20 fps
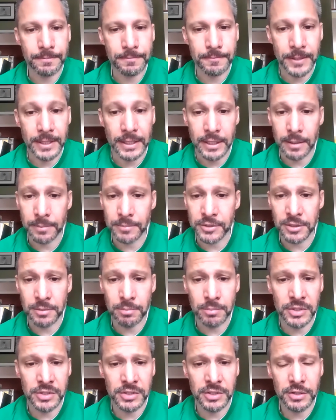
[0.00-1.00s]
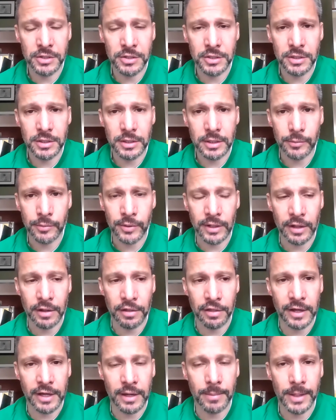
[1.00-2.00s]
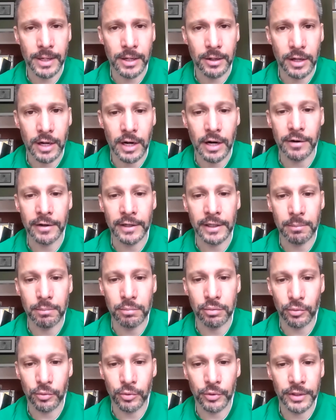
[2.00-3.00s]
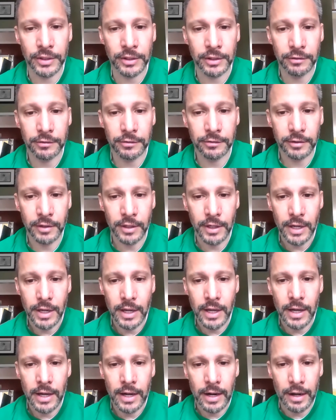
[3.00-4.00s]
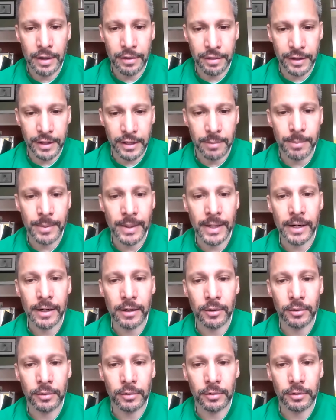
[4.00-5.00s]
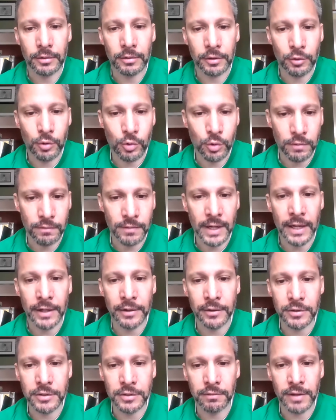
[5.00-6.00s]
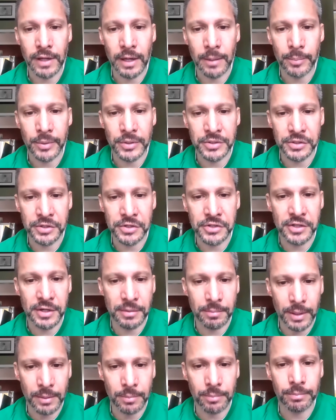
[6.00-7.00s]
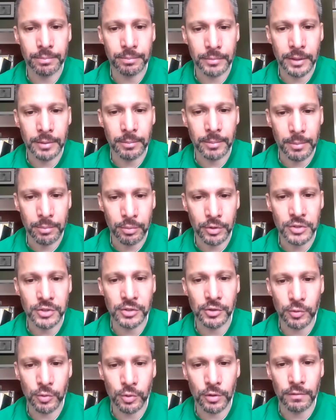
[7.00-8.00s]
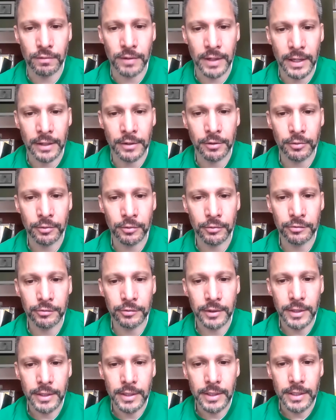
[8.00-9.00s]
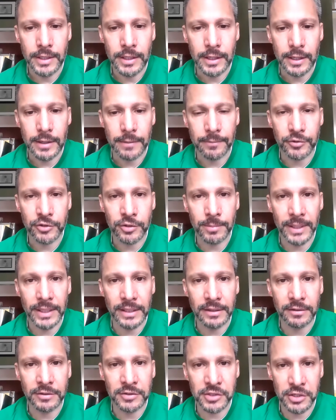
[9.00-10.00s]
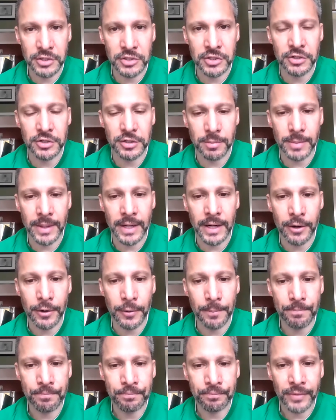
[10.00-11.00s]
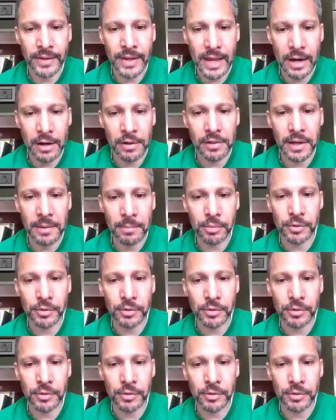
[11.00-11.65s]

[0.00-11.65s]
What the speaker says: When it comes to business, when I think about hiring employees, I think about the core values of that business and my personal core values to make decisions about how that